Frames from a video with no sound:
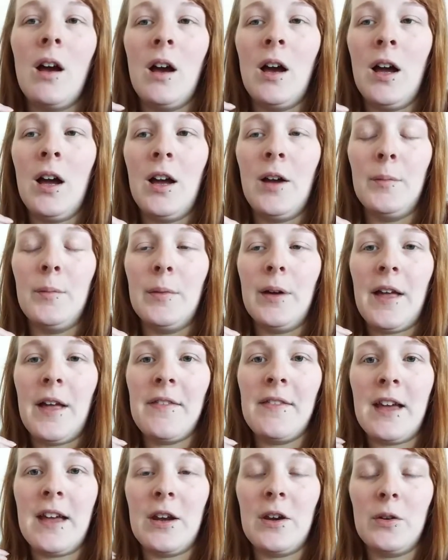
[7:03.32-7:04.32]
And
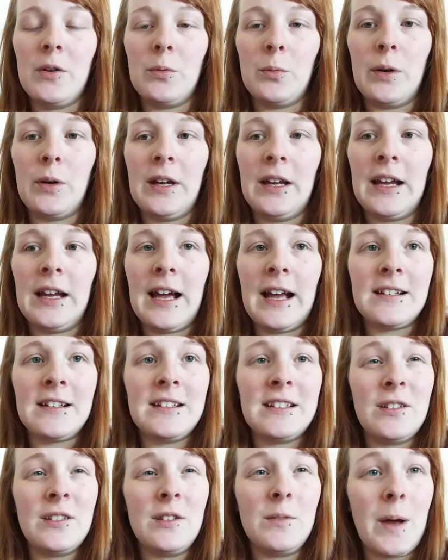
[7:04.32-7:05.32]
then we had
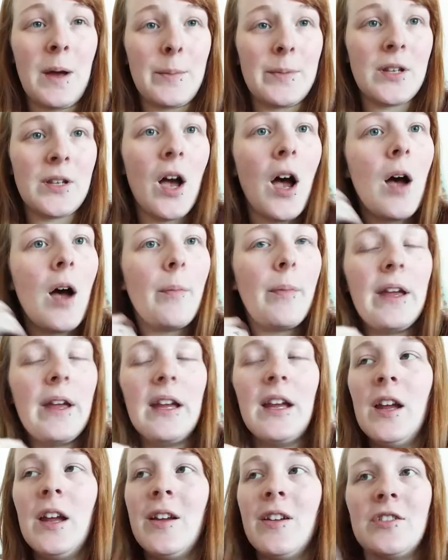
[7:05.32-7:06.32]
to listen to baby's
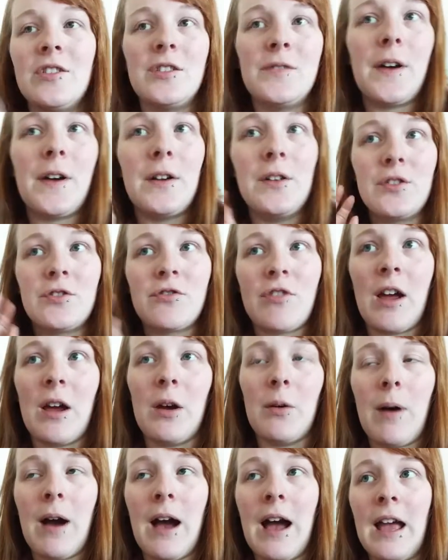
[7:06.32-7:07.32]
heartbeat. She found it
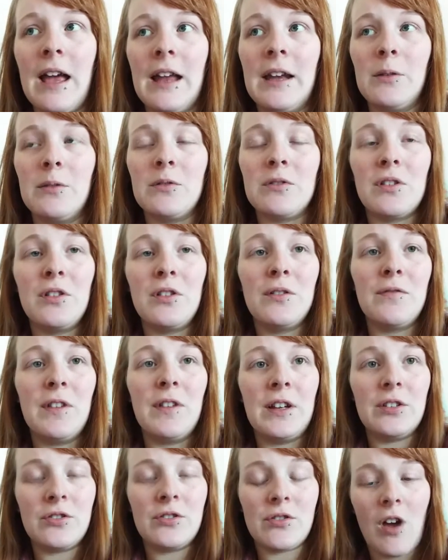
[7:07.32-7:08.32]
straight away and it was a
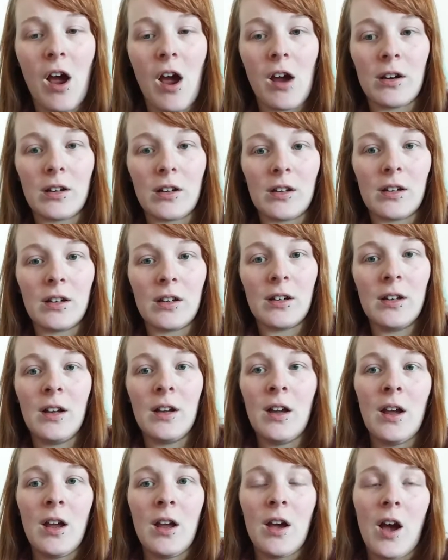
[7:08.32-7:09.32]
lovely strong
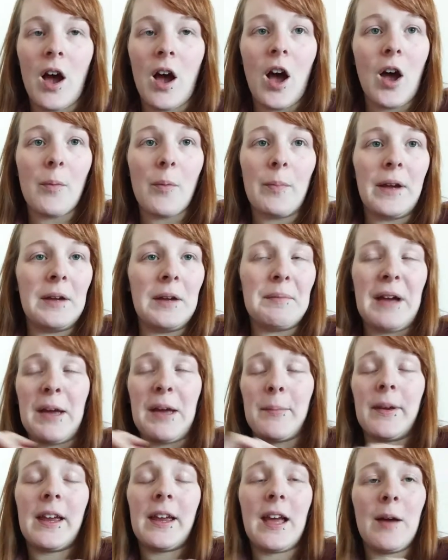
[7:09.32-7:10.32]
heartbeat.
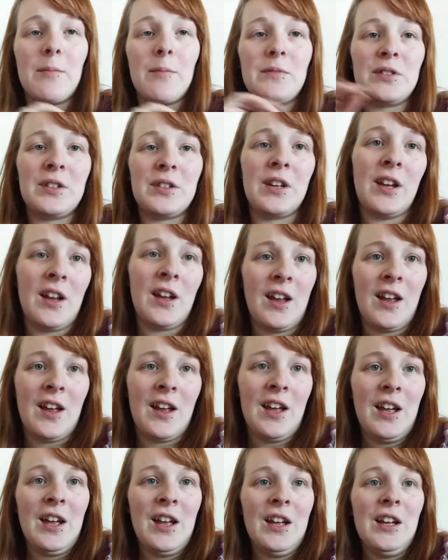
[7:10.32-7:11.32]
Baby kept
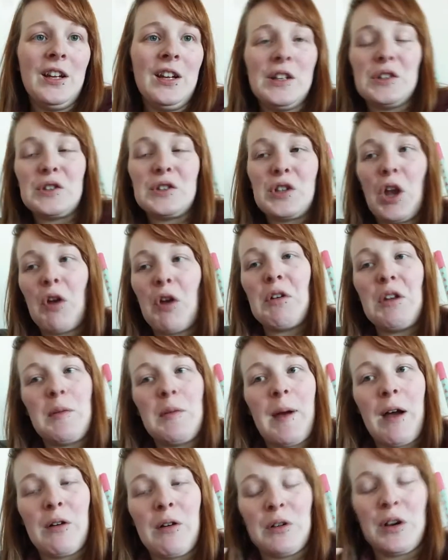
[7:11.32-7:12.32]
scooting
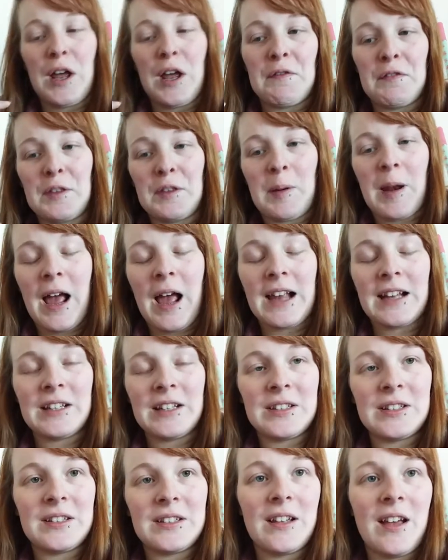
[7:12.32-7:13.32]
about all over the
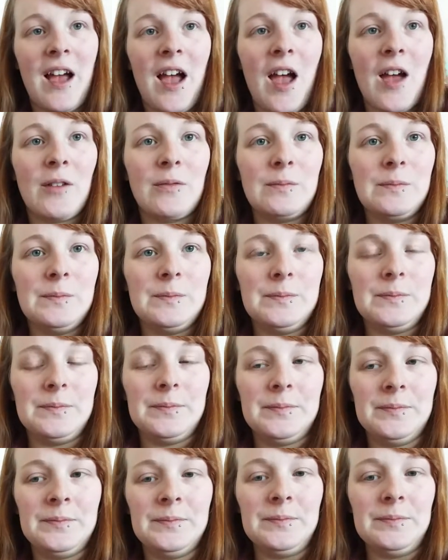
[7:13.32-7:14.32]
place,
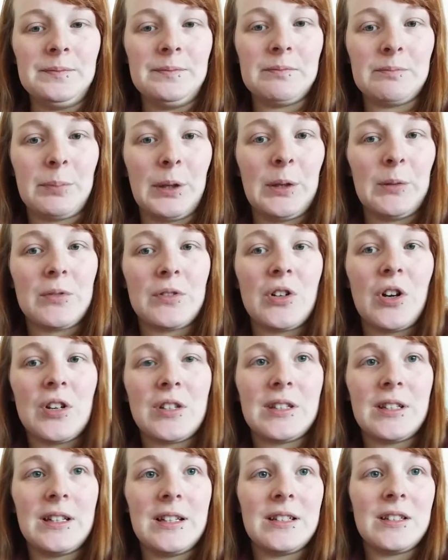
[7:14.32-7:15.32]
but it was
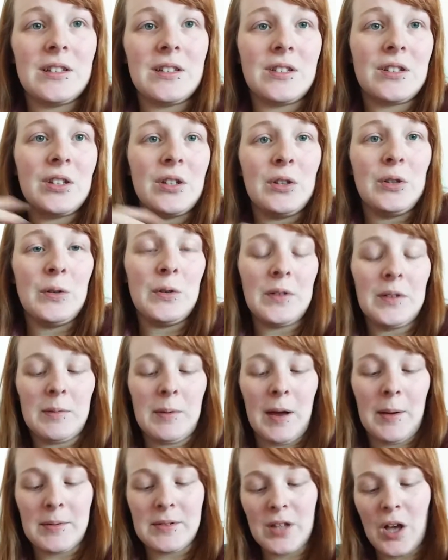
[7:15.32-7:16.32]
nice to listen to the
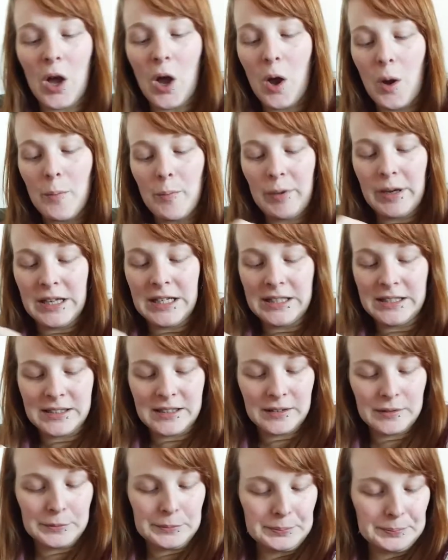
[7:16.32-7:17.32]
baby's
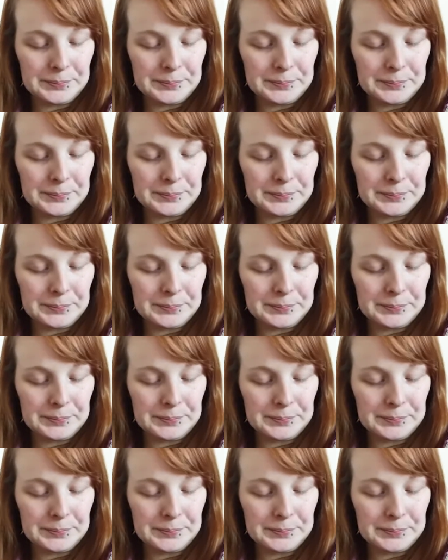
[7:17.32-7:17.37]
heartbeat.